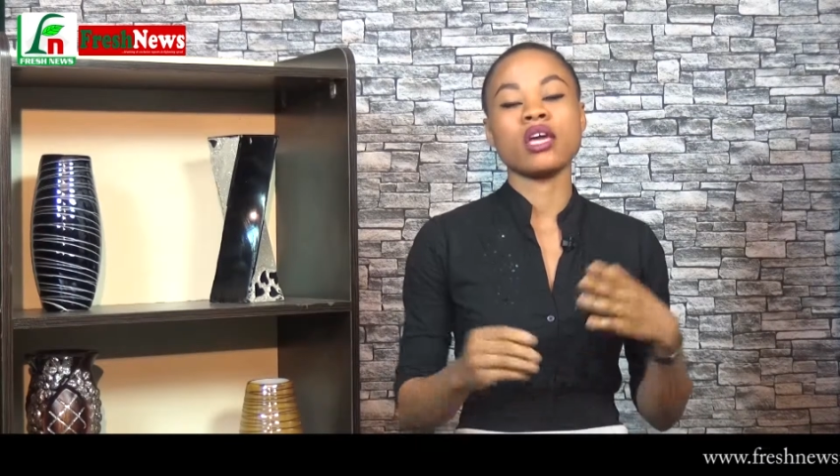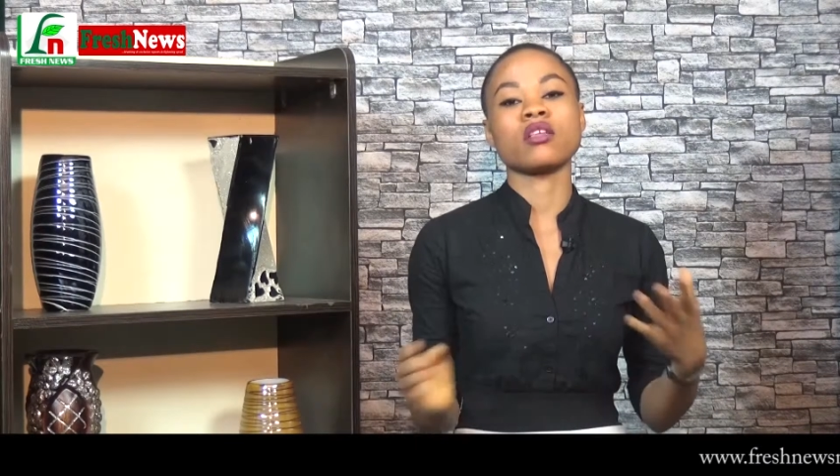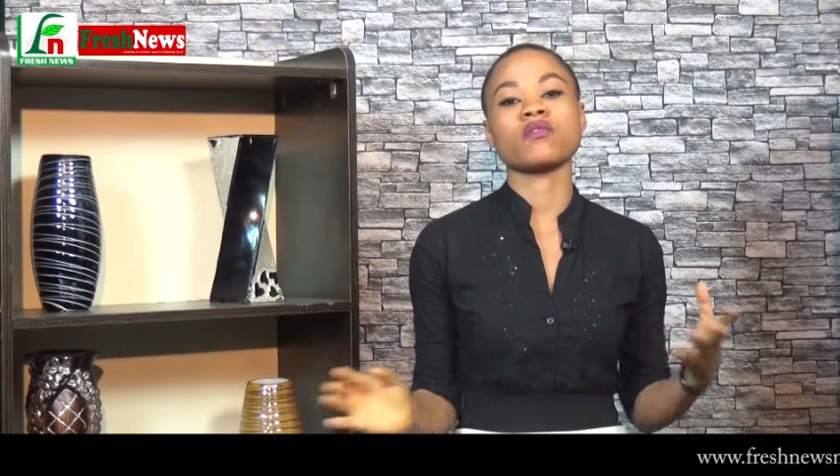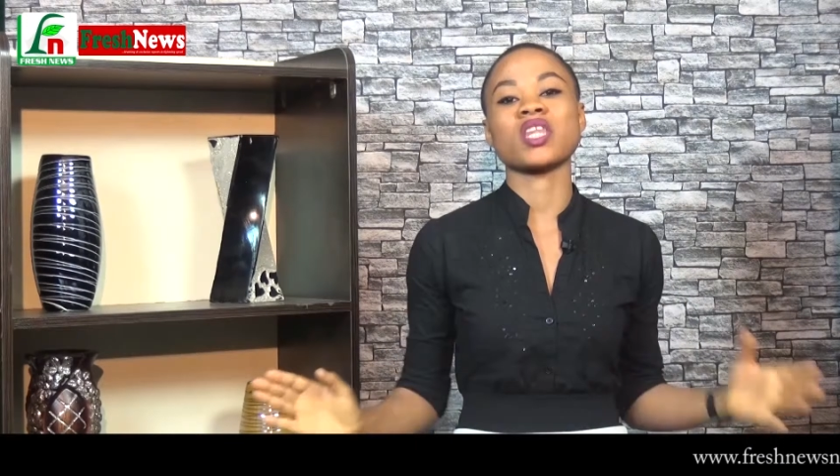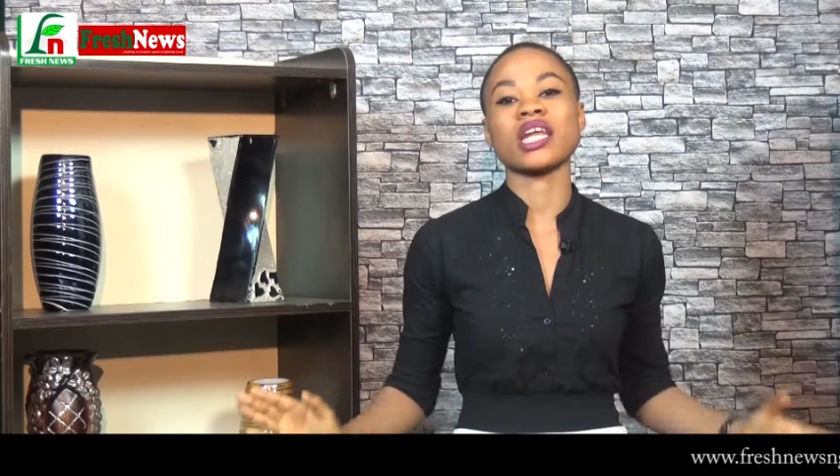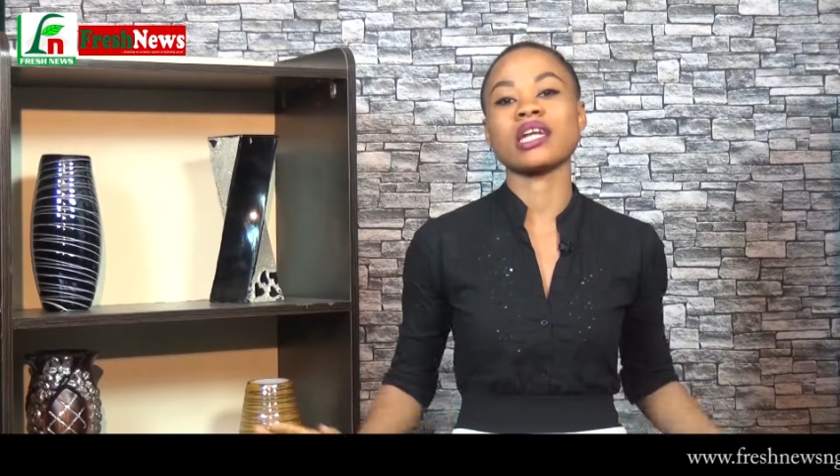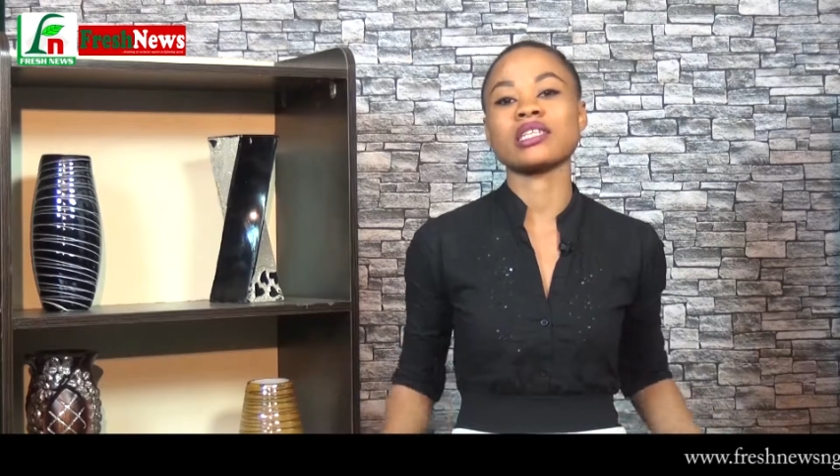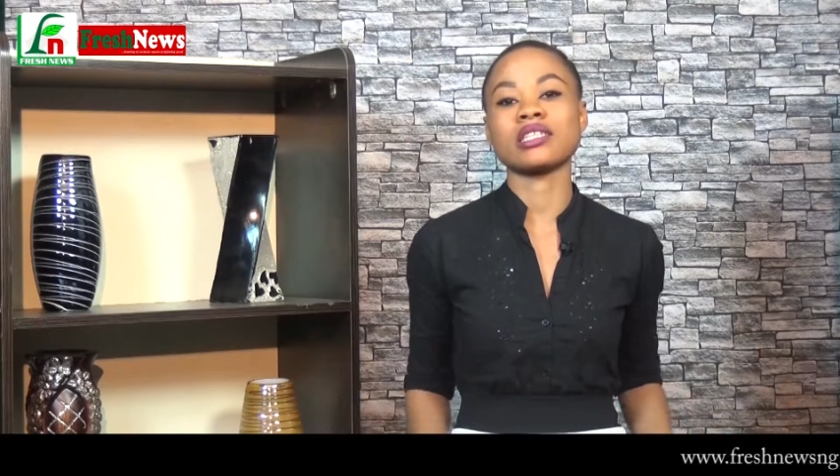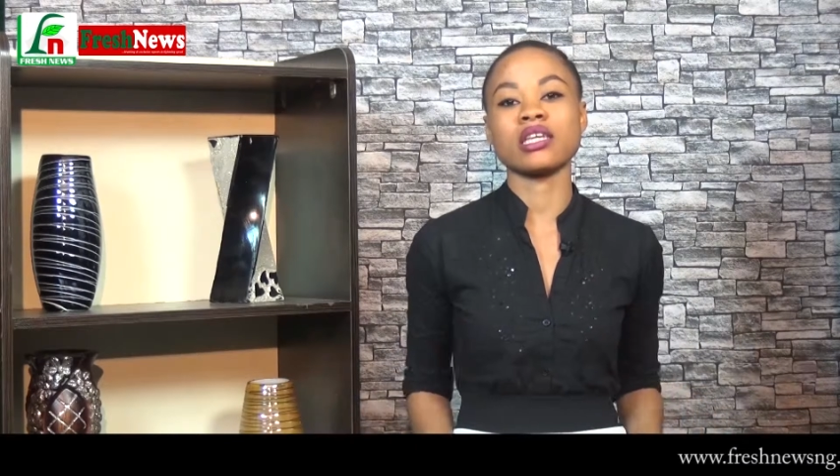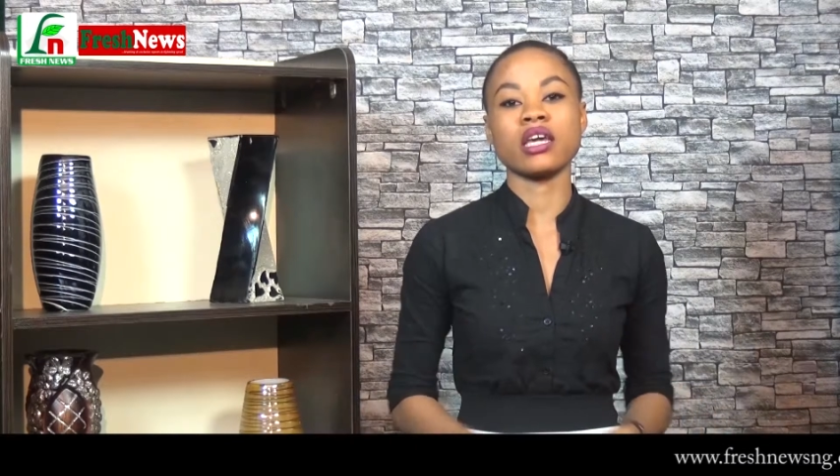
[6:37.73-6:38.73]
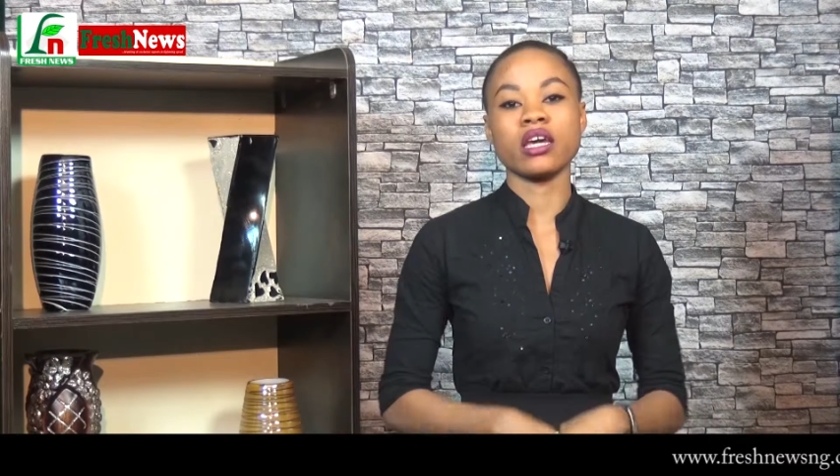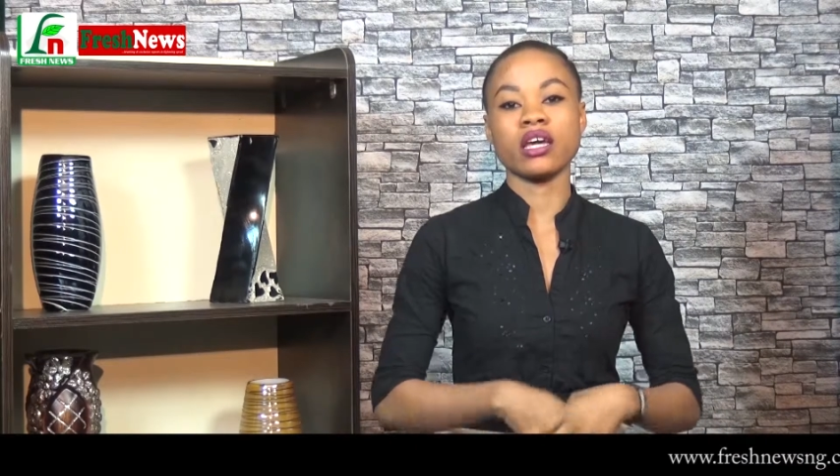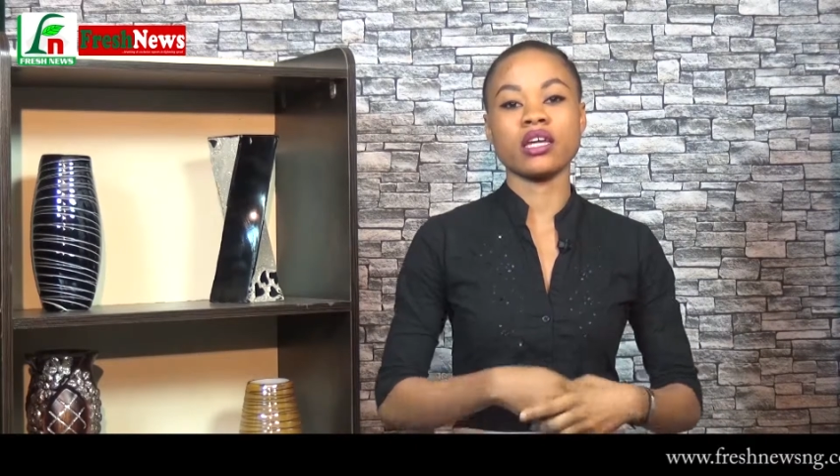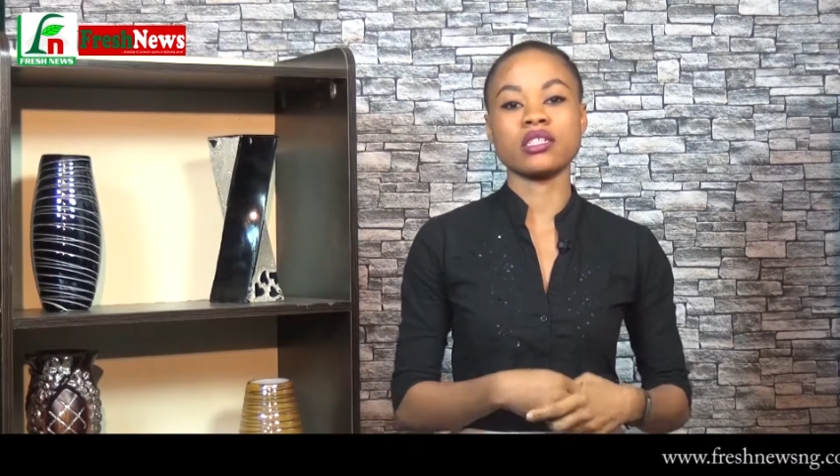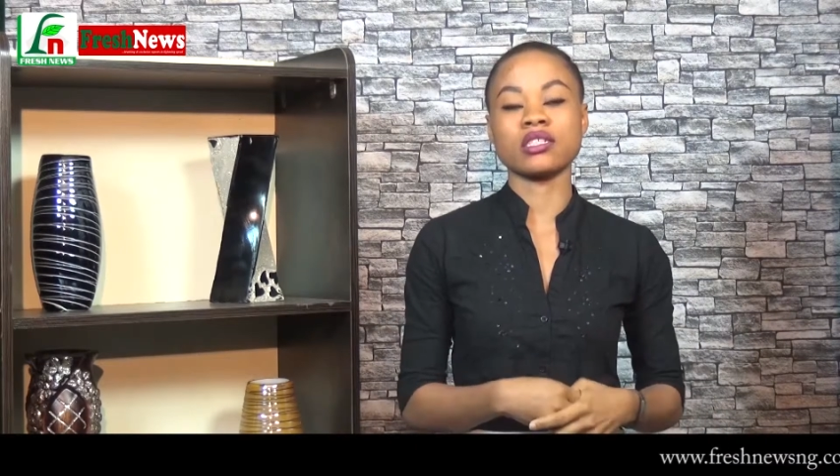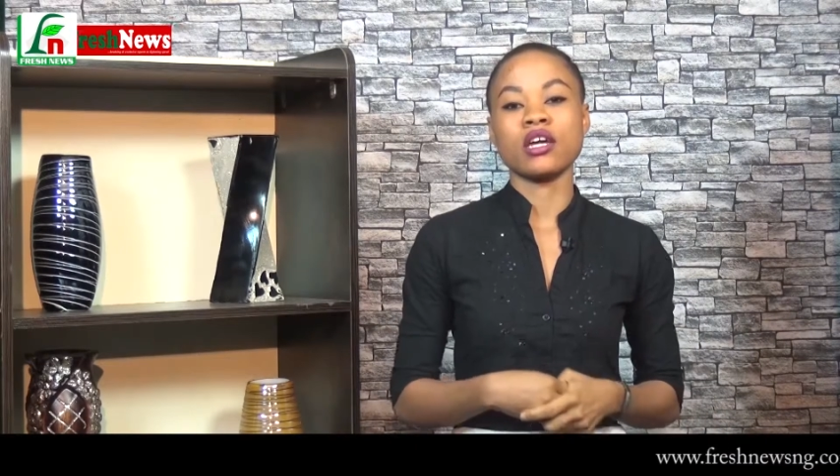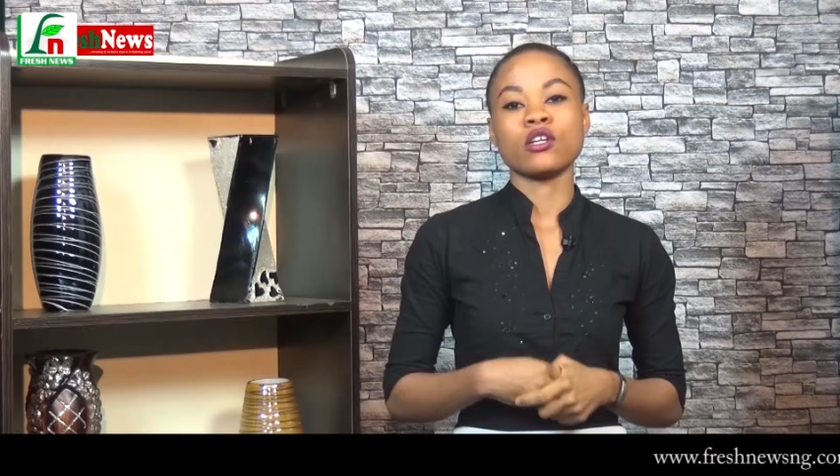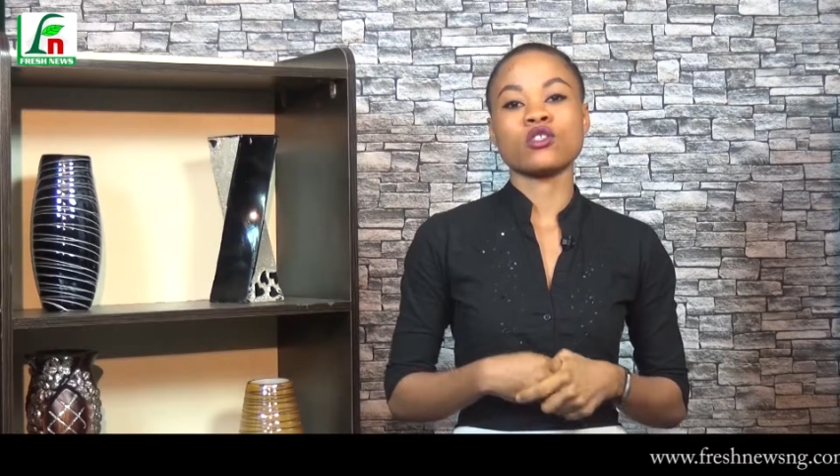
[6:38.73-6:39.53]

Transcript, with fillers: infidelity and